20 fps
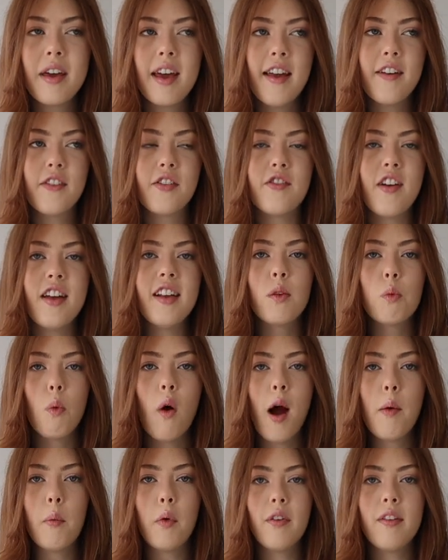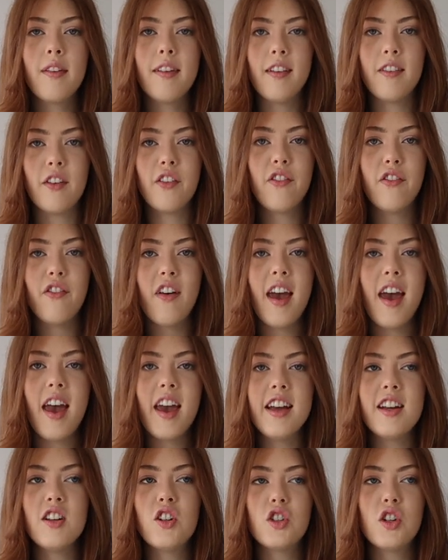It fits where I want it to fit.
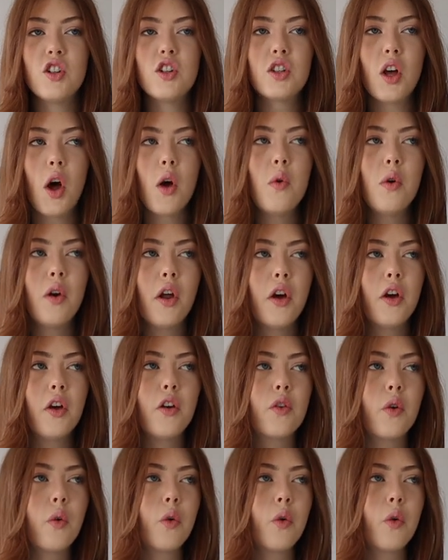It is just so loose.